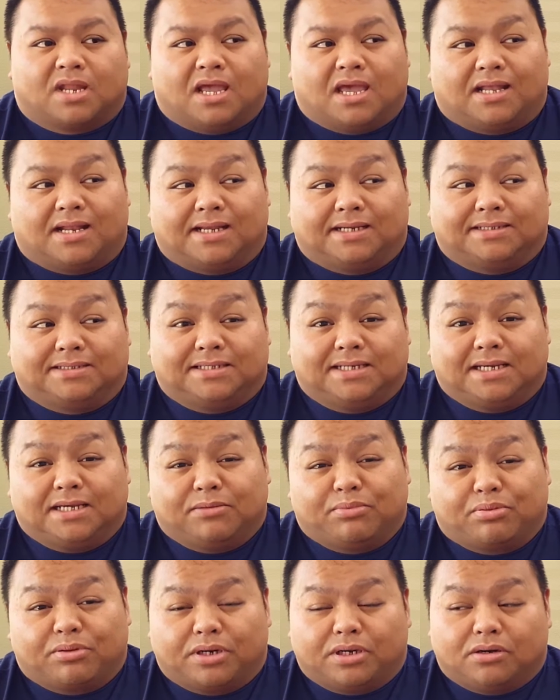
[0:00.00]
And I
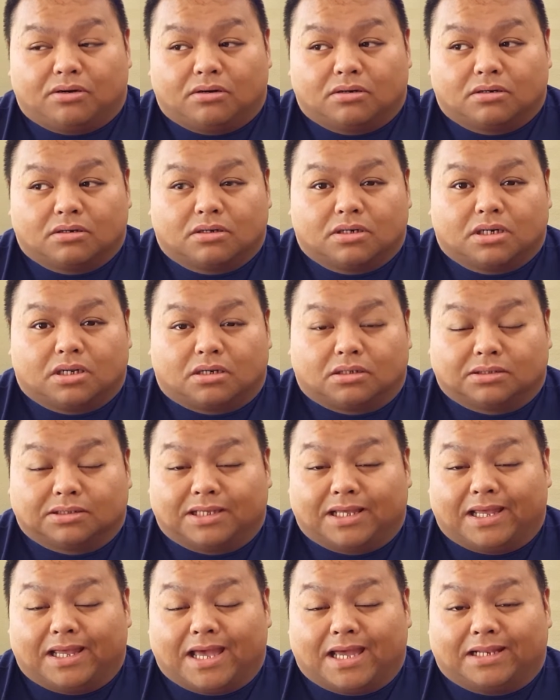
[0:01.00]
did pre-order it on
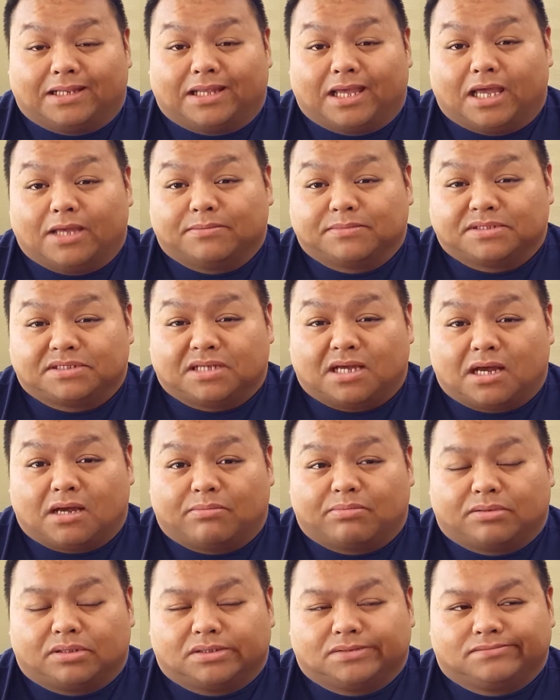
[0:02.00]
at
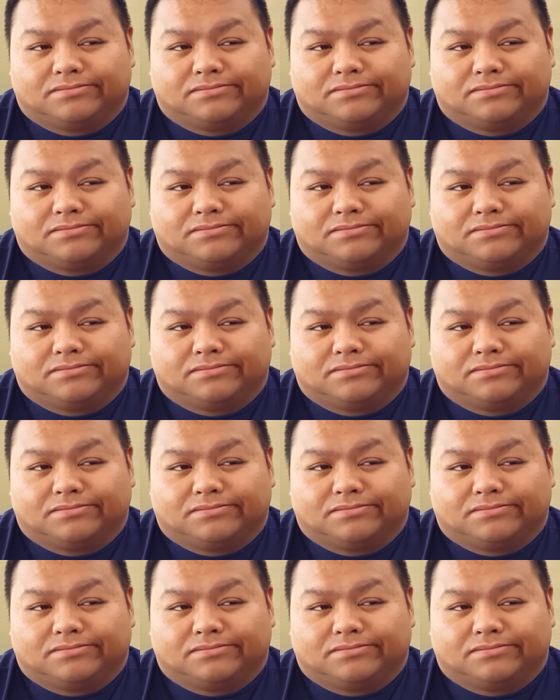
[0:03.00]
GameStop.